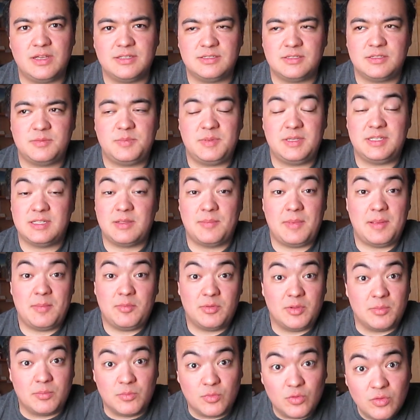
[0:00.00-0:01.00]
just because I'm
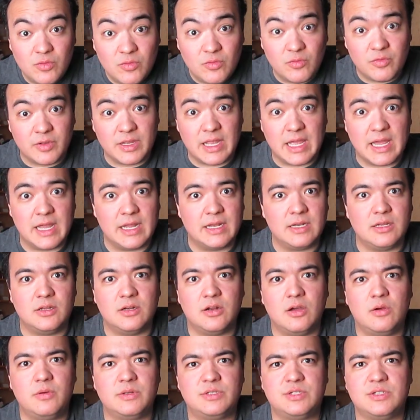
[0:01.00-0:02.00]
able to move again, you
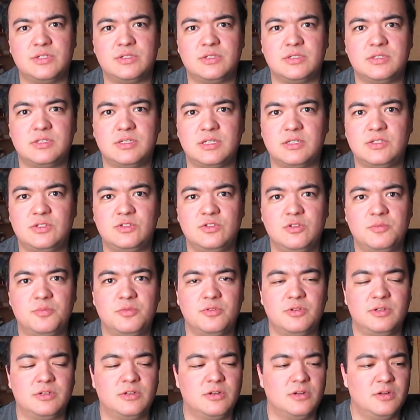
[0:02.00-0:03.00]
know, which is just like
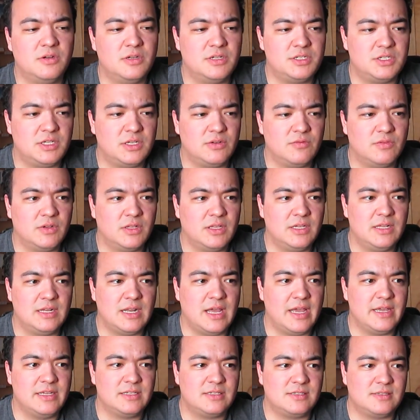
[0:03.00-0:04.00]
super encouraging, really
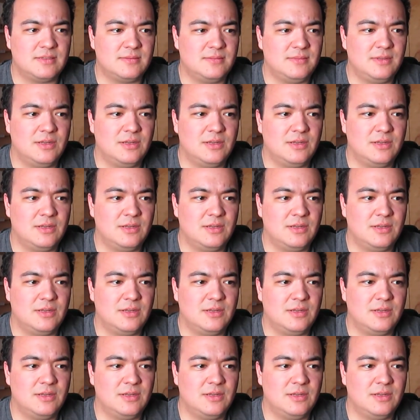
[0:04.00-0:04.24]
nice.